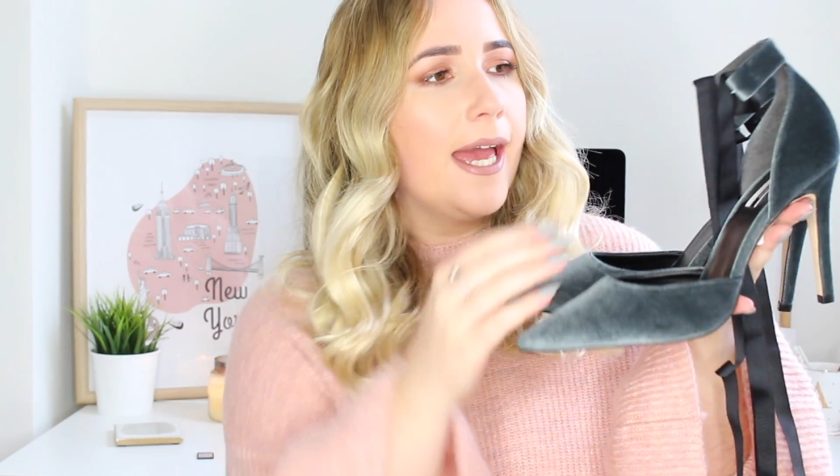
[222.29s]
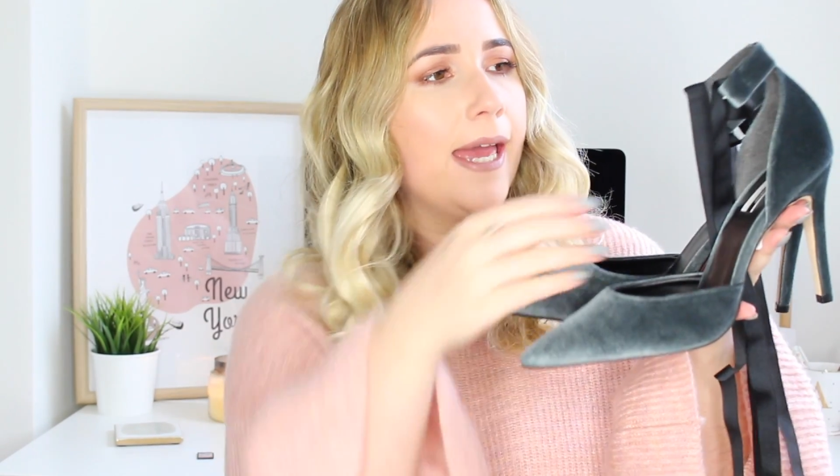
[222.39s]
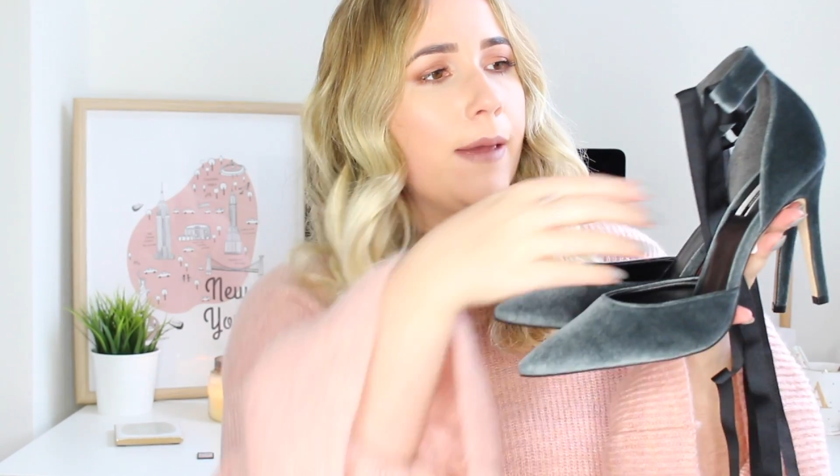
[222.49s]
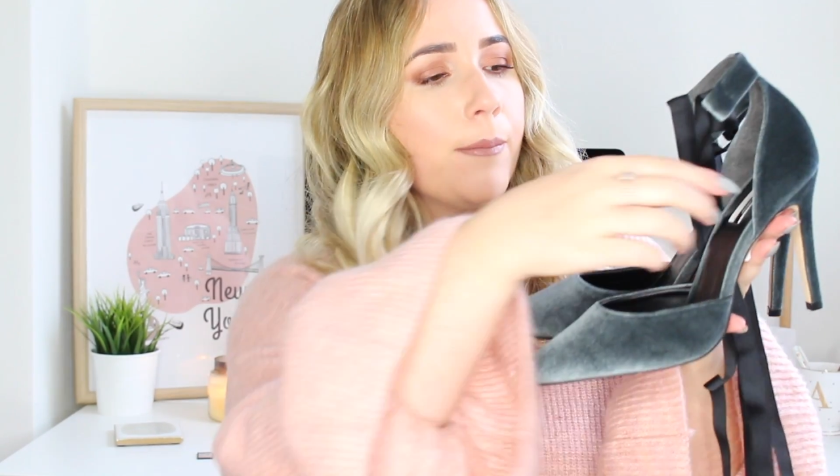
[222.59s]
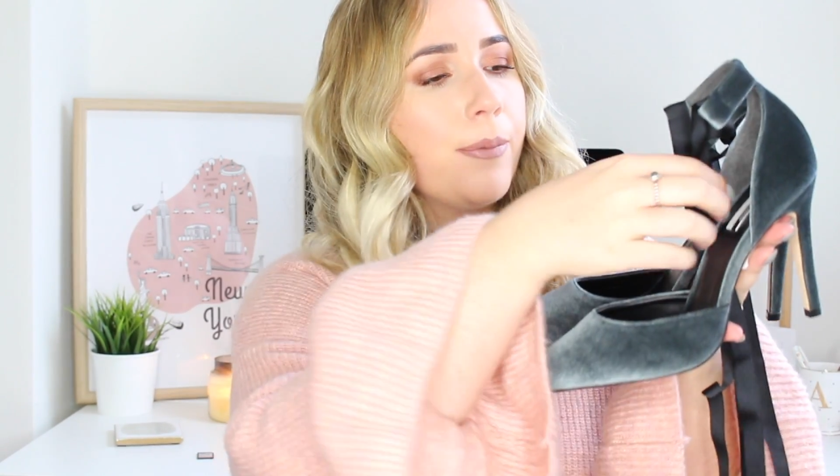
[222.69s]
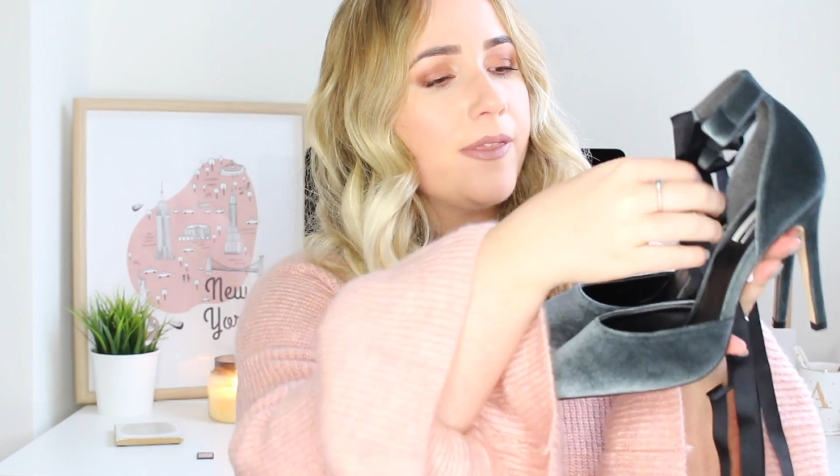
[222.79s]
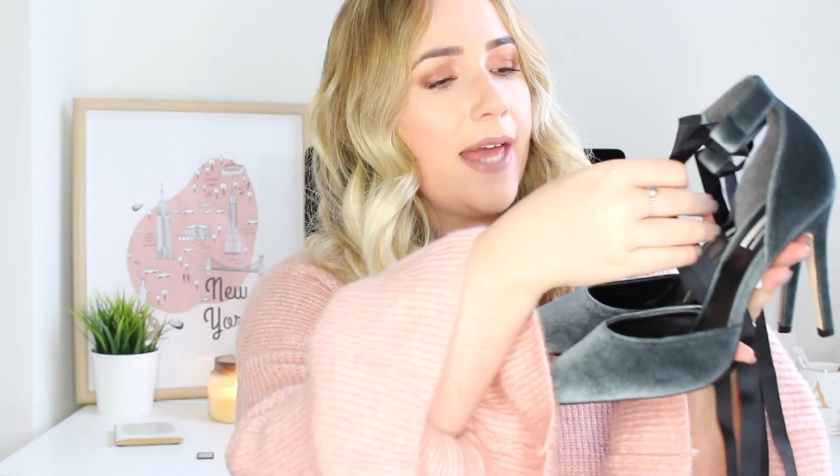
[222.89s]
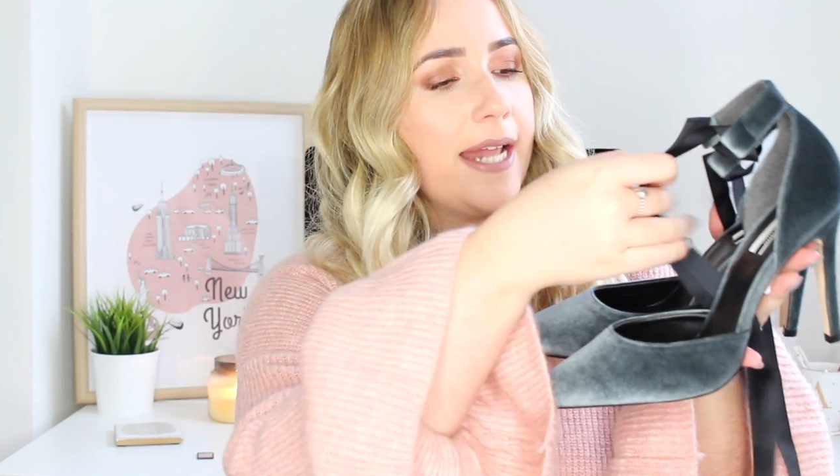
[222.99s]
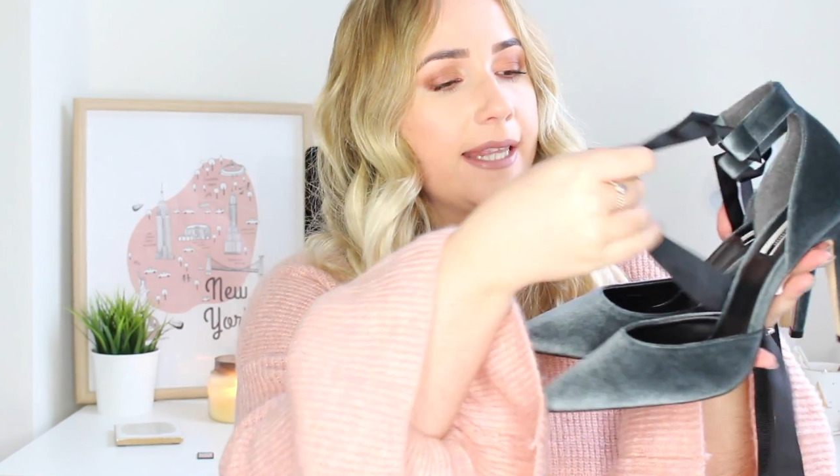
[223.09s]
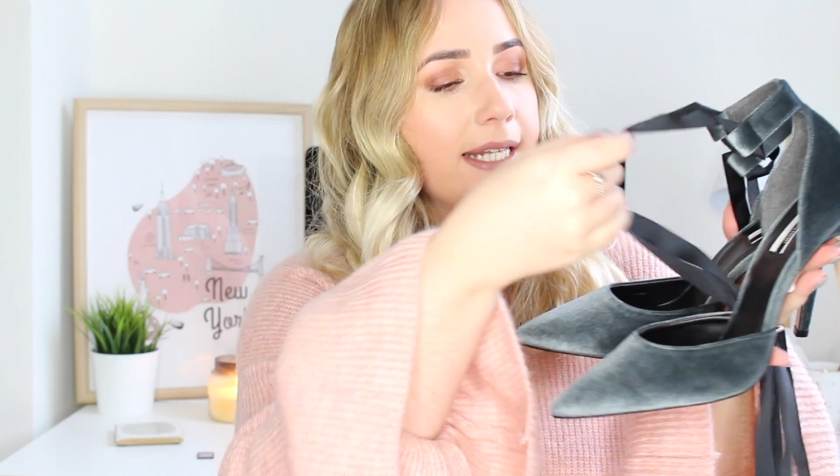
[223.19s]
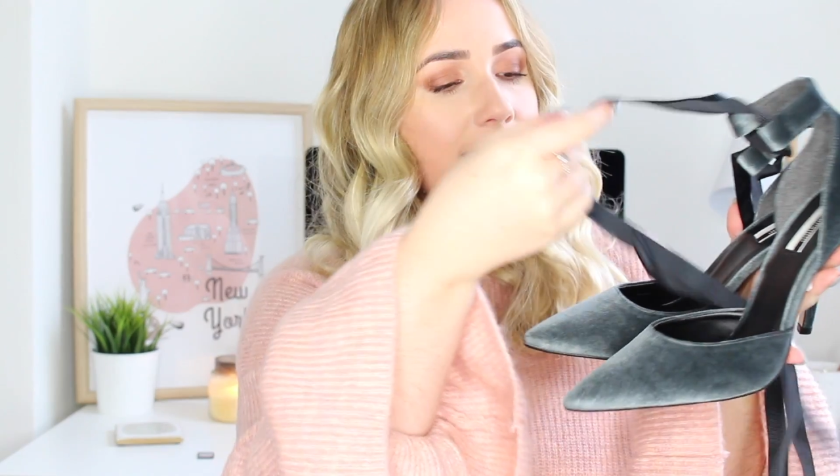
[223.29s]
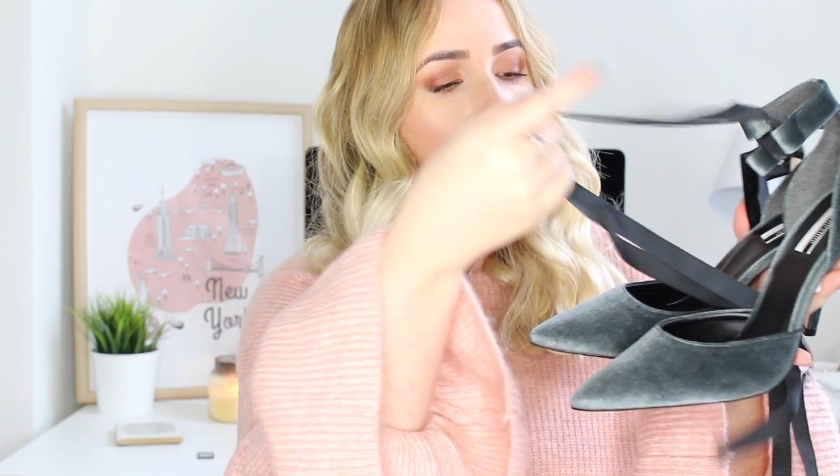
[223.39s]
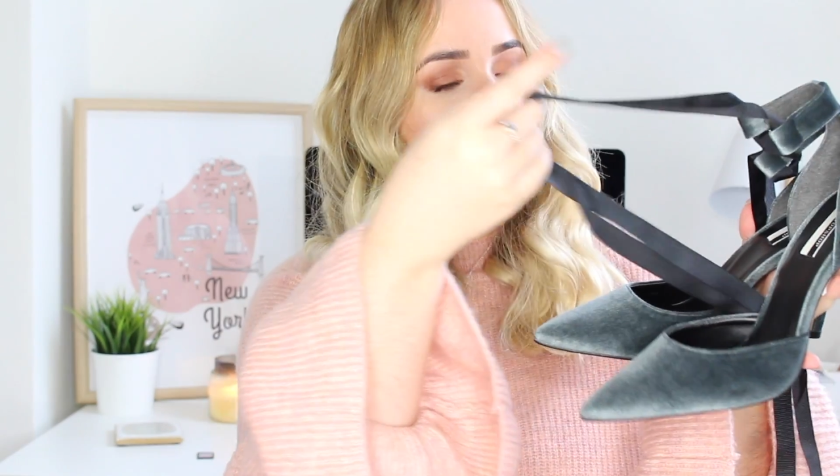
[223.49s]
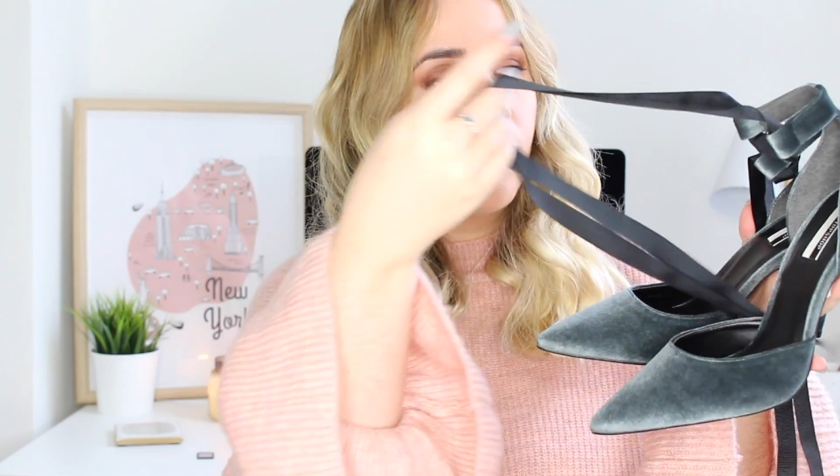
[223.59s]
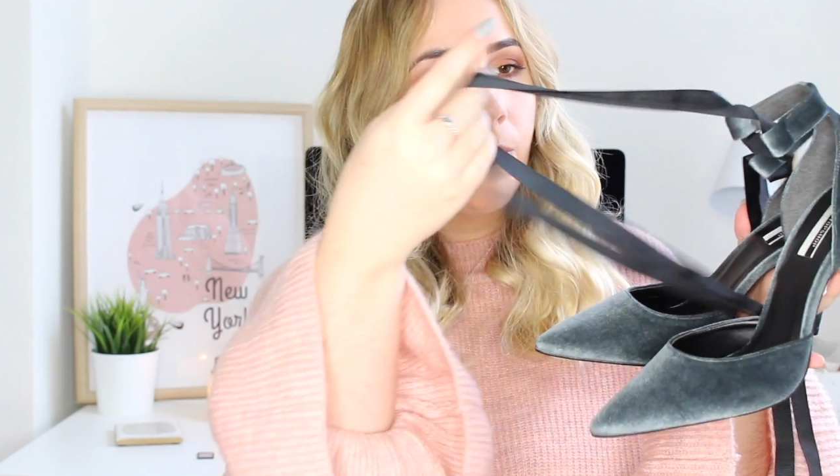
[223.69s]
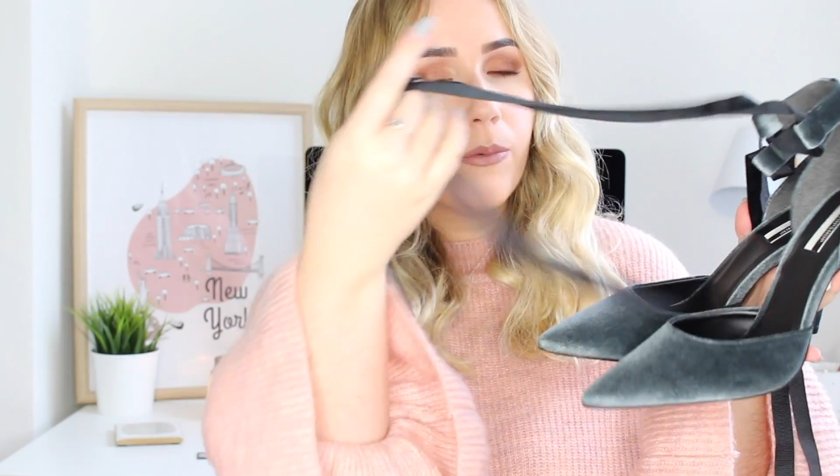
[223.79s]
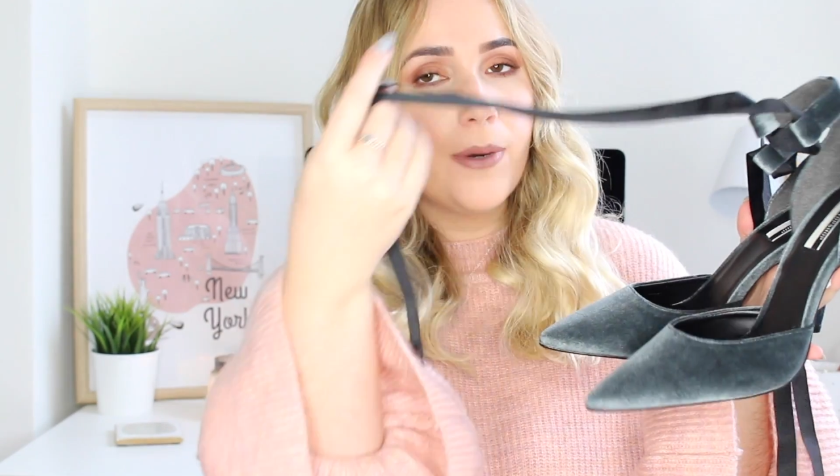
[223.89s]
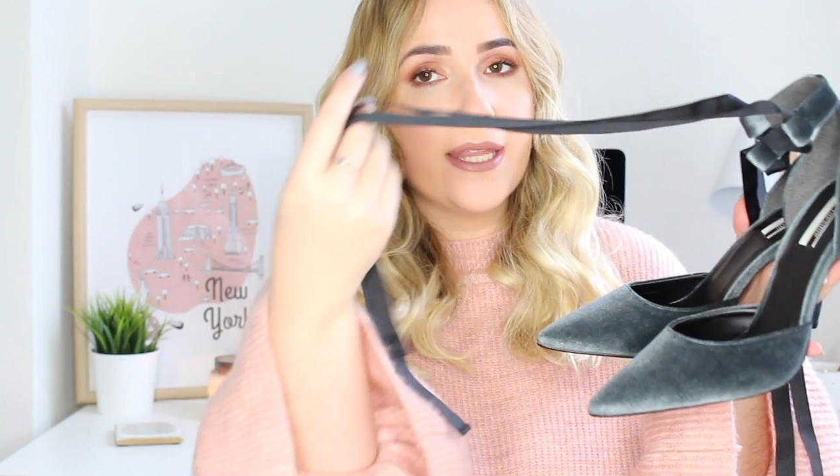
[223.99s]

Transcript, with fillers: but then they tie up